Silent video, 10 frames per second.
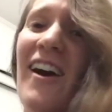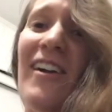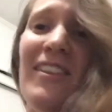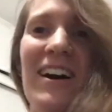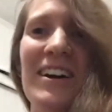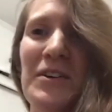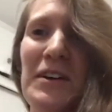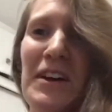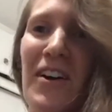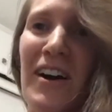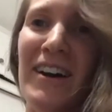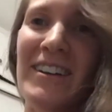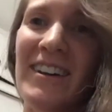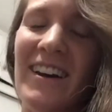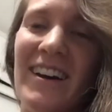a lot going
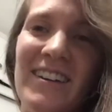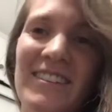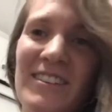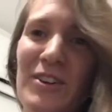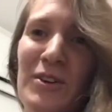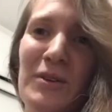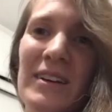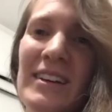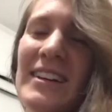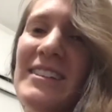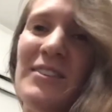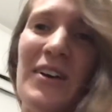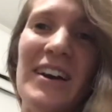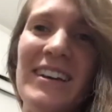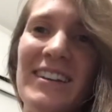on, uh, you know, so
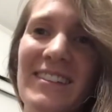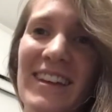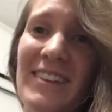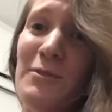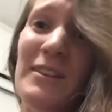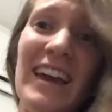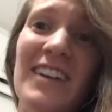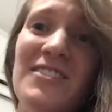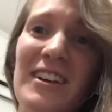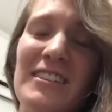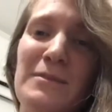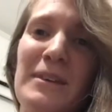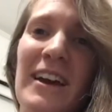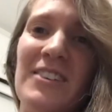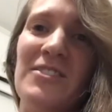I, it, it really energized
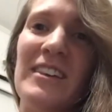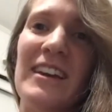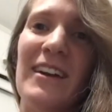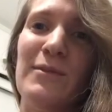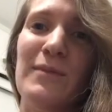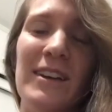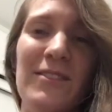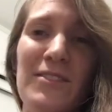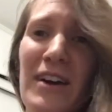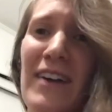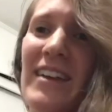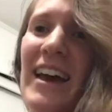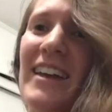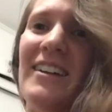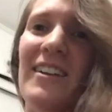me, actually. I've, even though I haven't
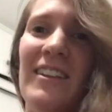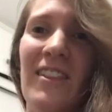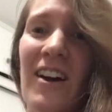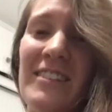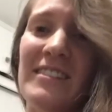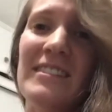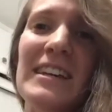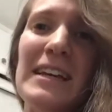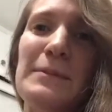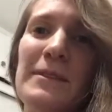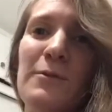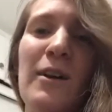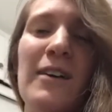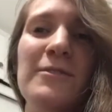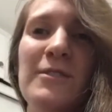had a lot of sleep, the
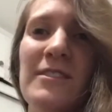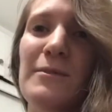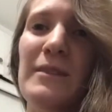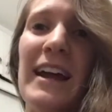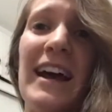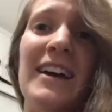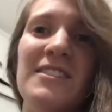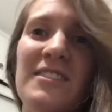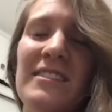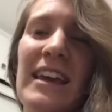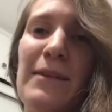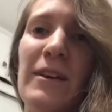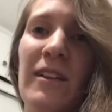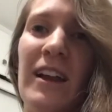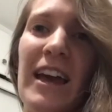raw food soup that I had just gave me
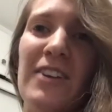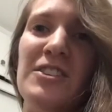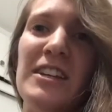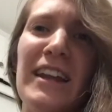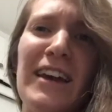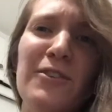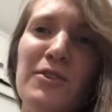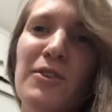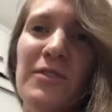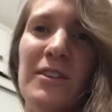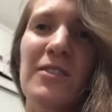a lot of energy, and I don't know if